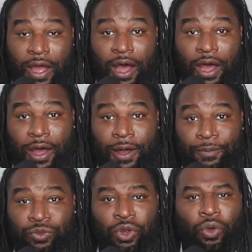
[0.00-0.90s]

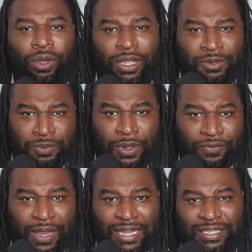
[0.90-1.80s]
You know, Liam
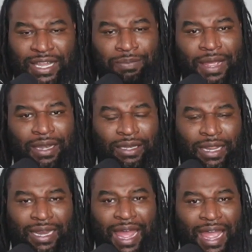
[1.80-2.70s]
Smith likes to keep
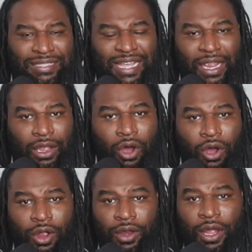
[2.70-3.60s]
that high and tight
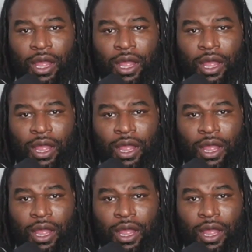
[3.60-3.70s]
guard